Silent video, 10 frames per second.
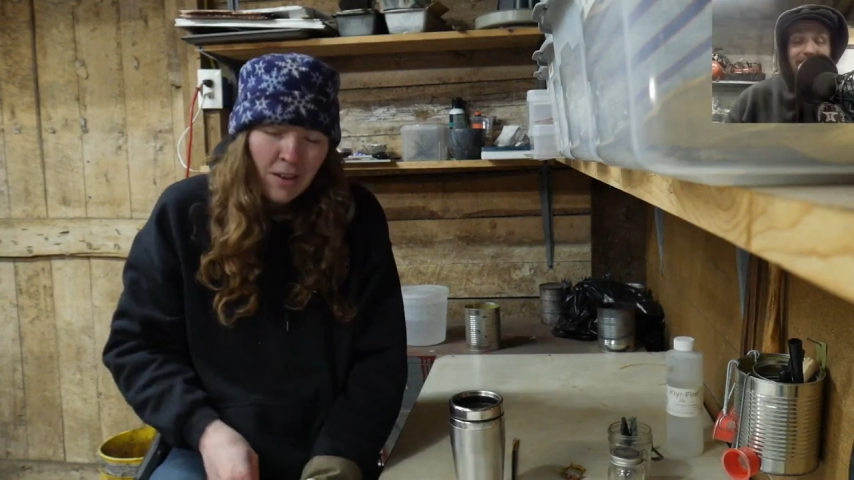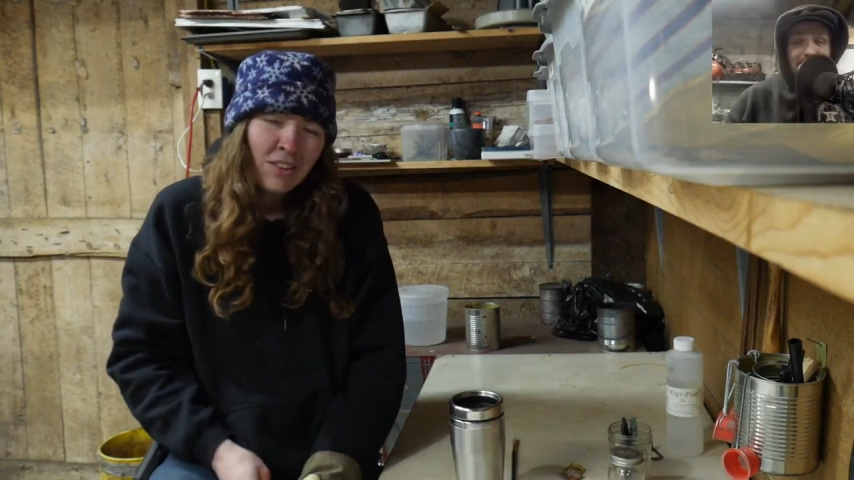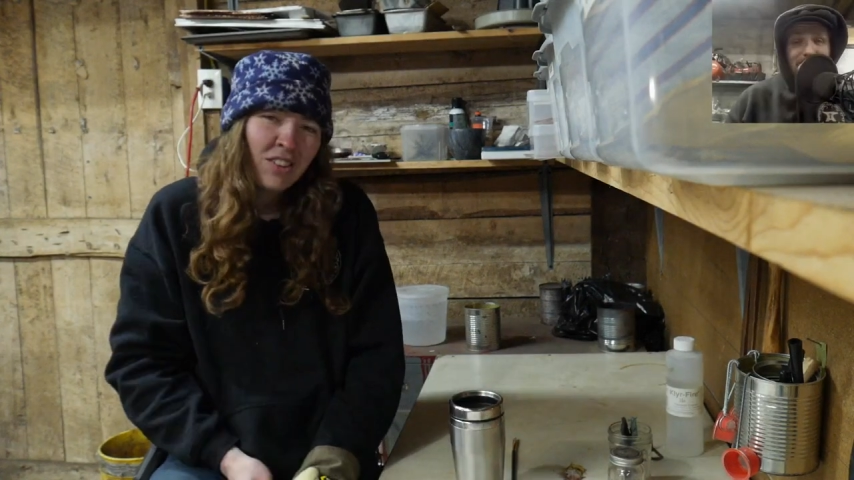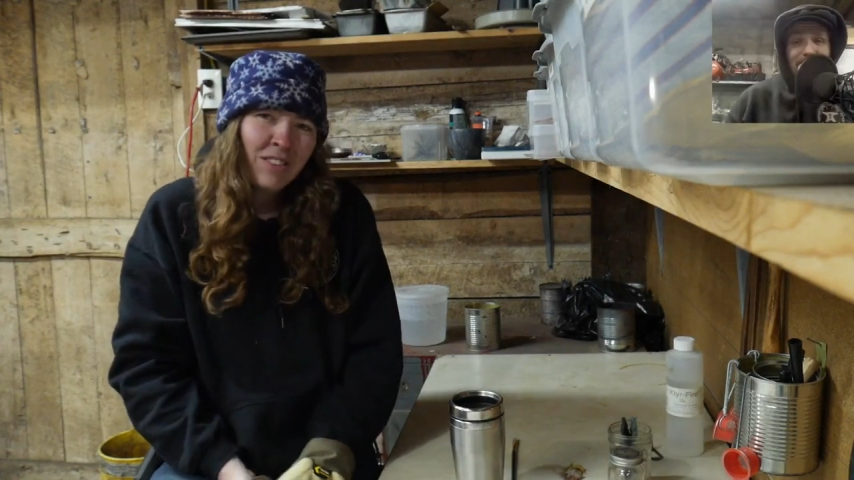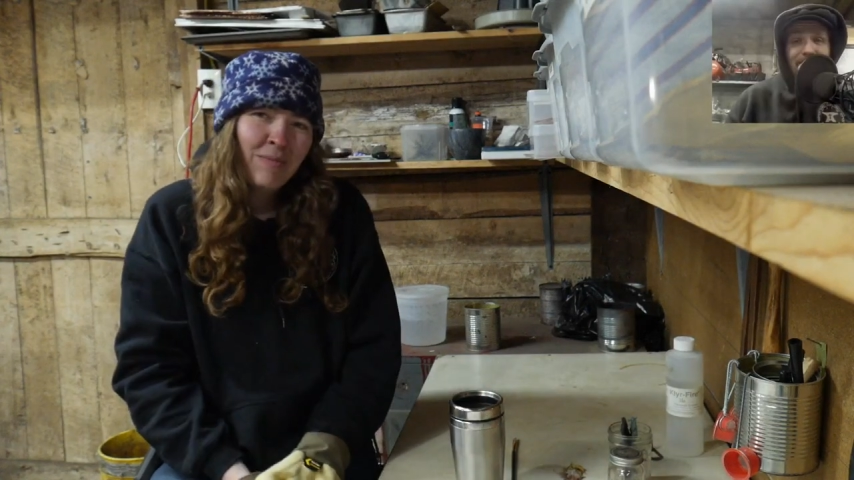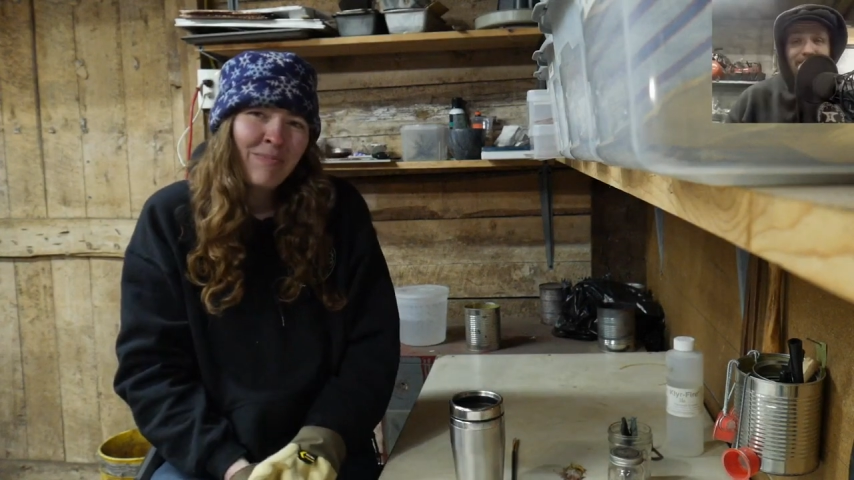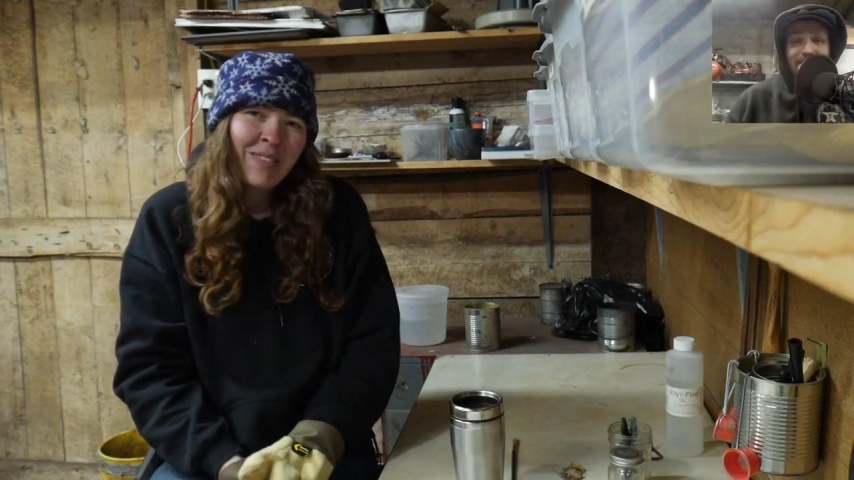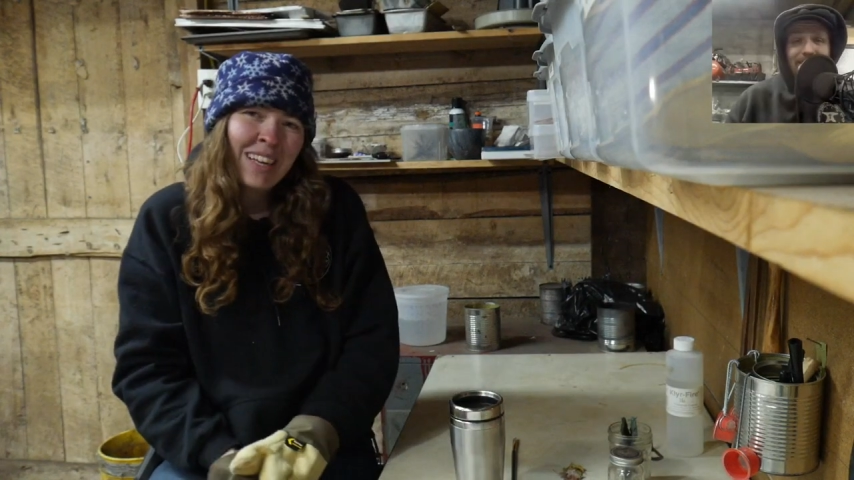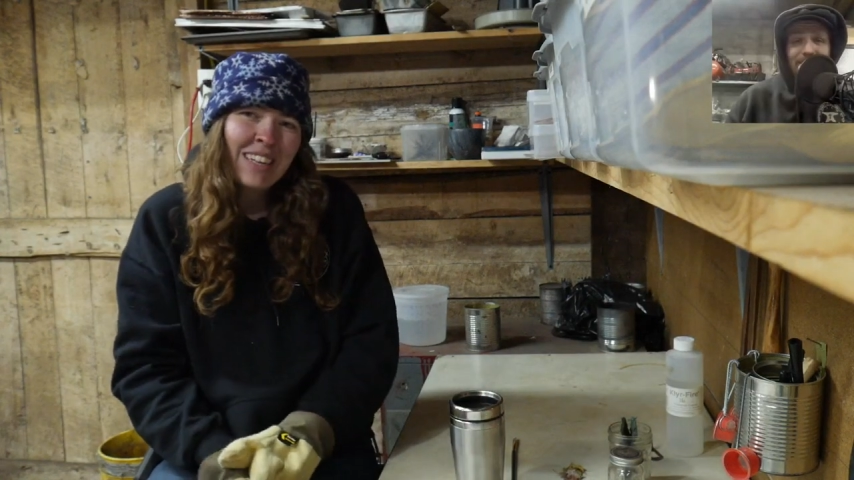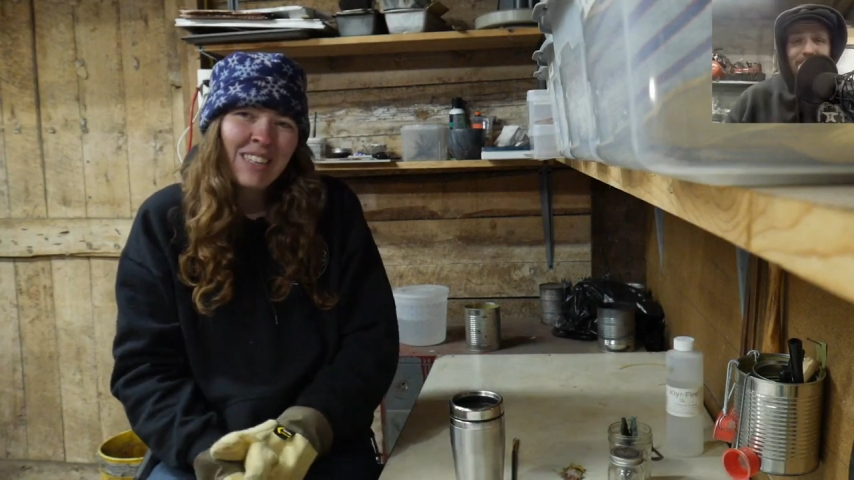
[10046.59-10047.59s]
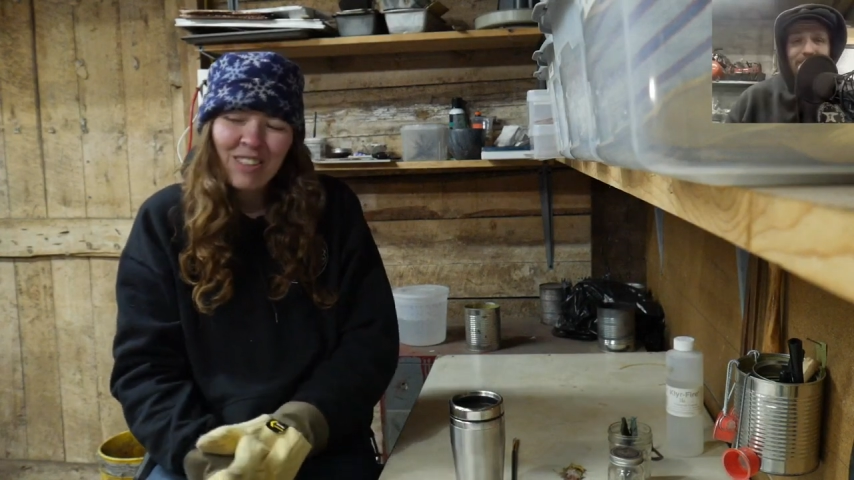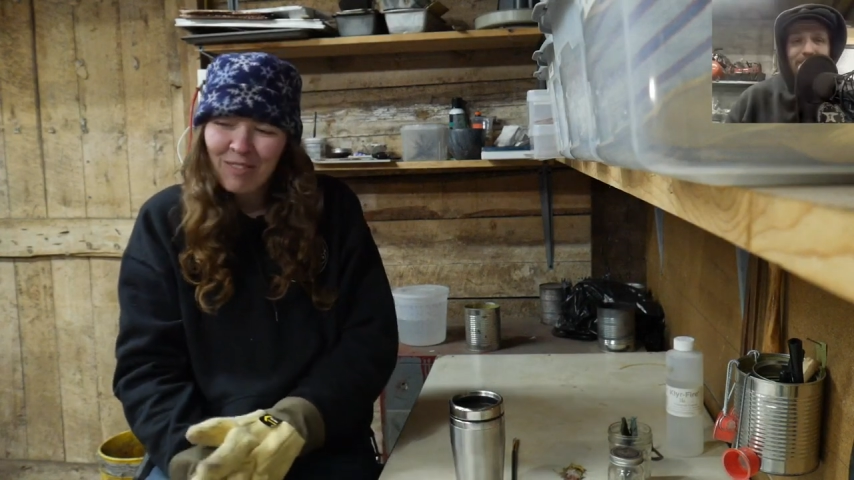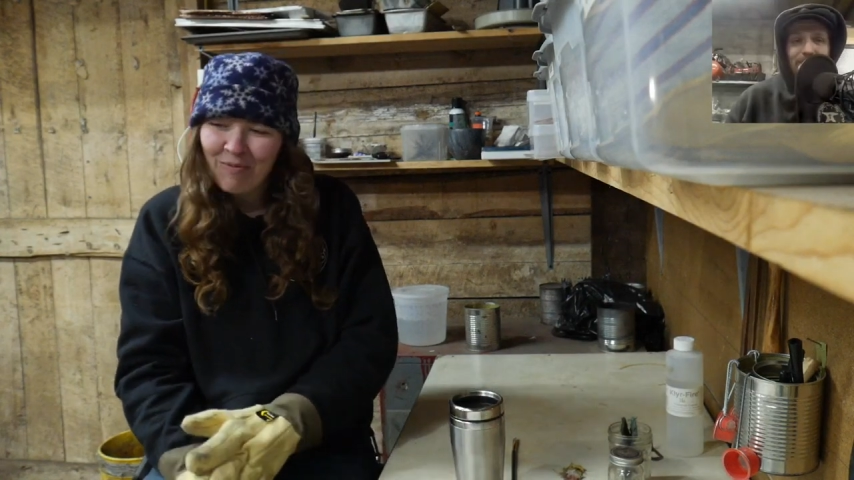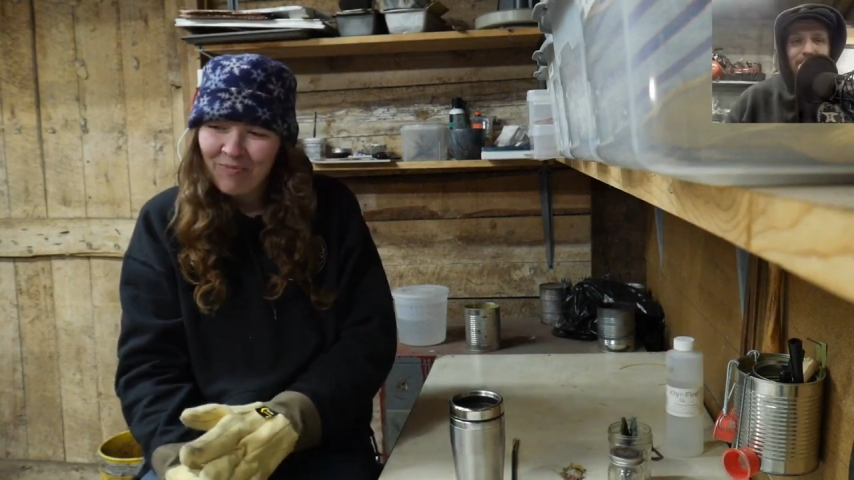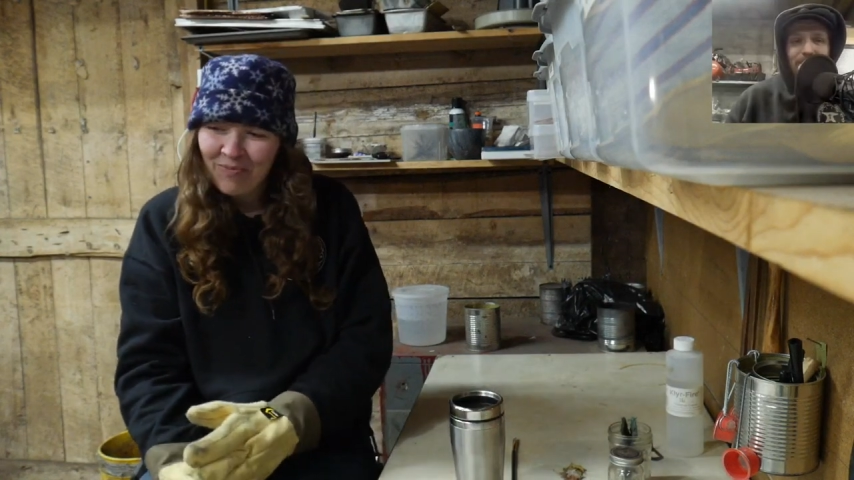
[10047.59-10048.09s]
Sometimes I leave
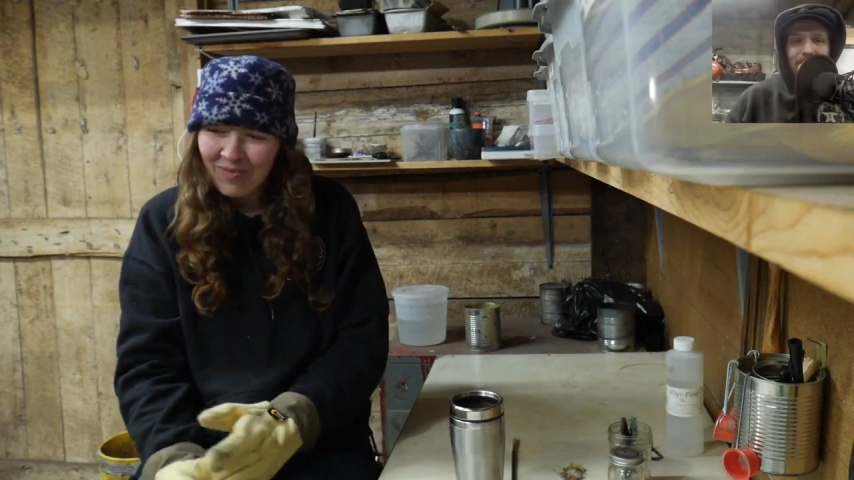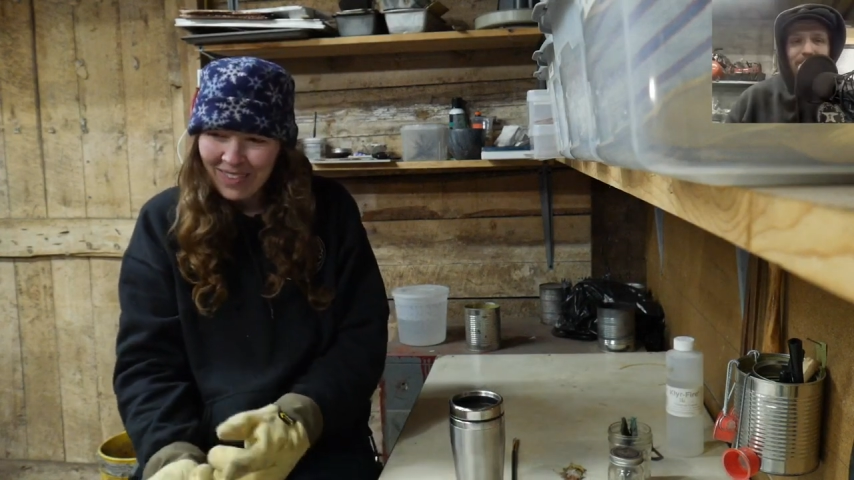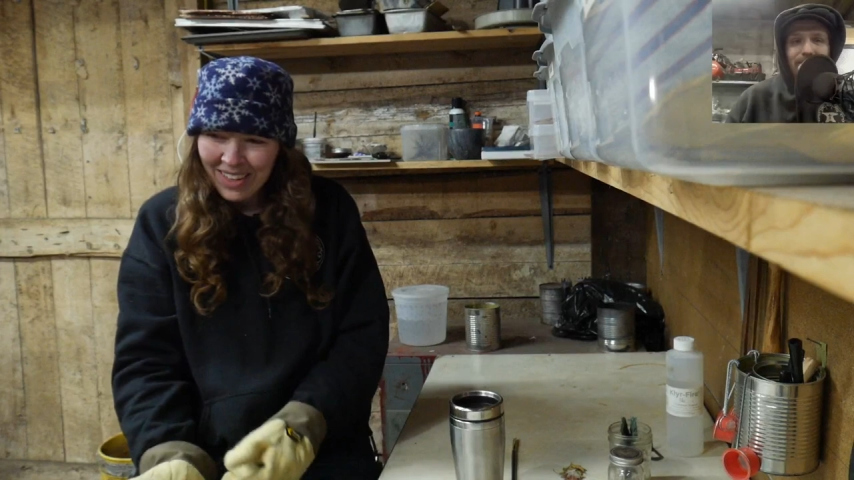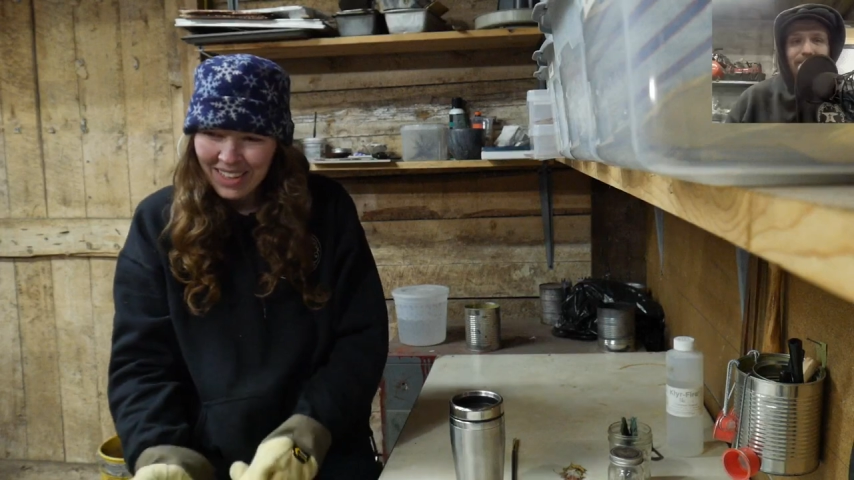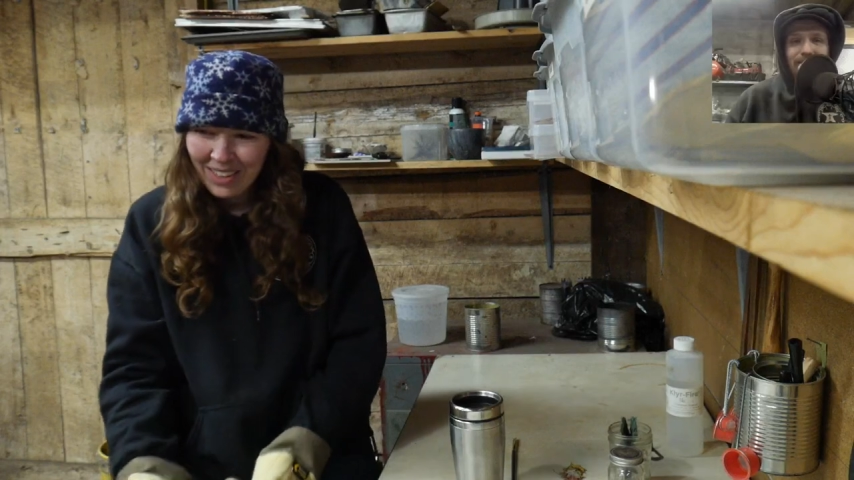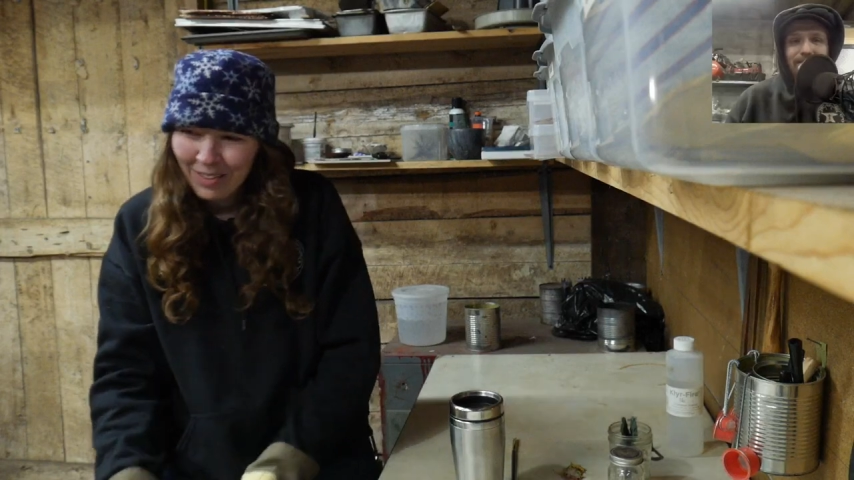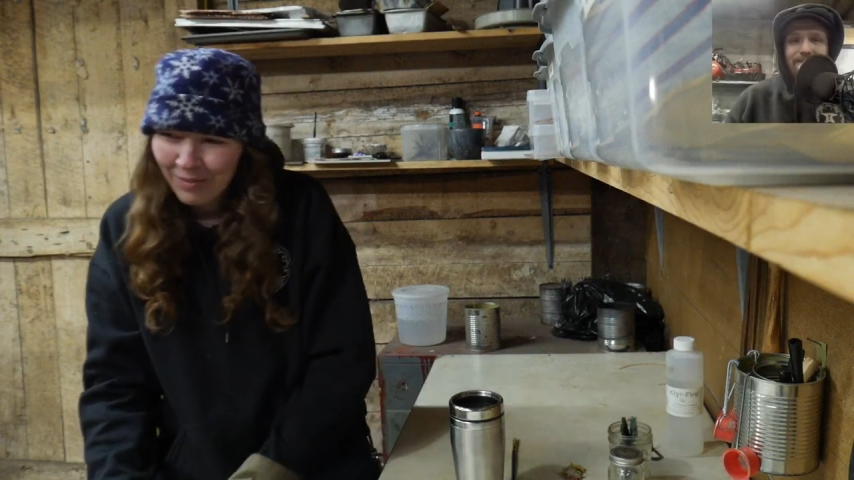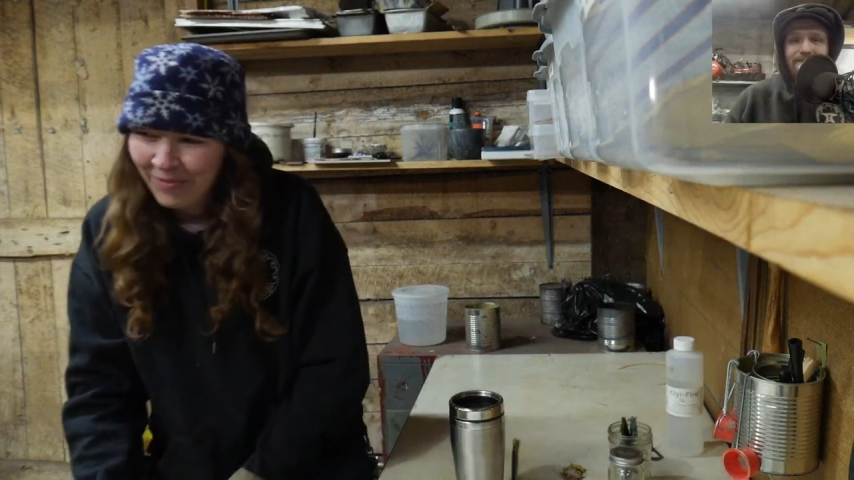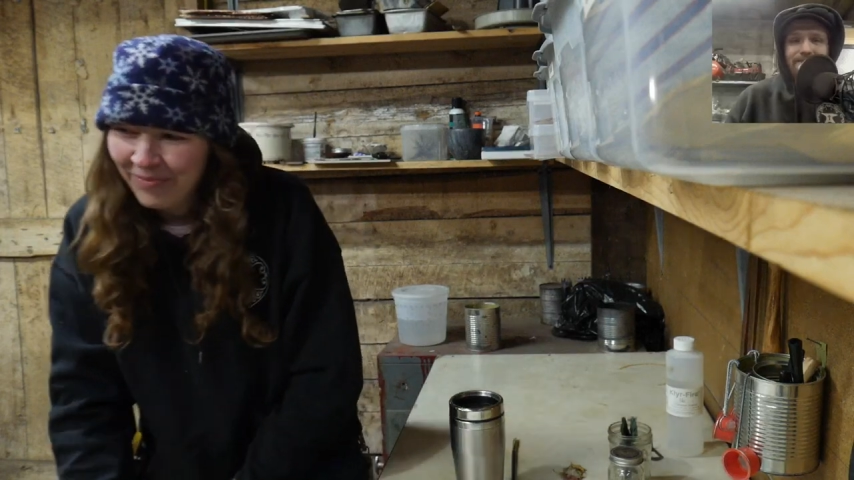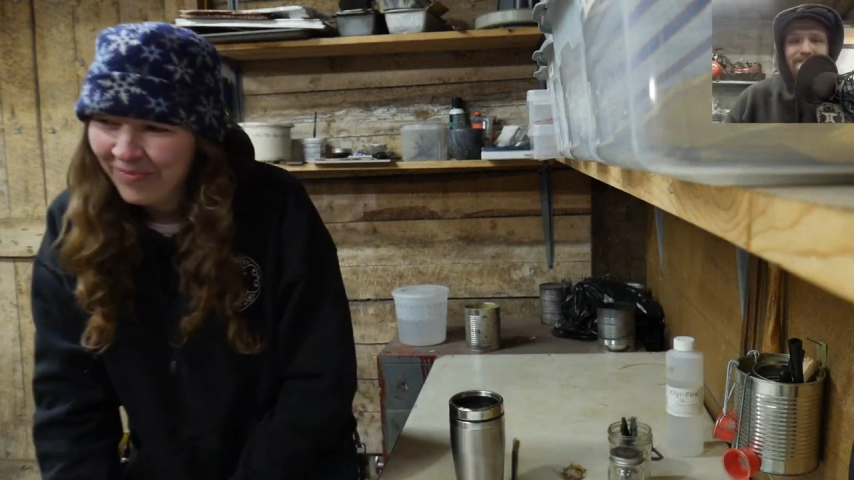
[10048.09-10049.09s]
people with no context,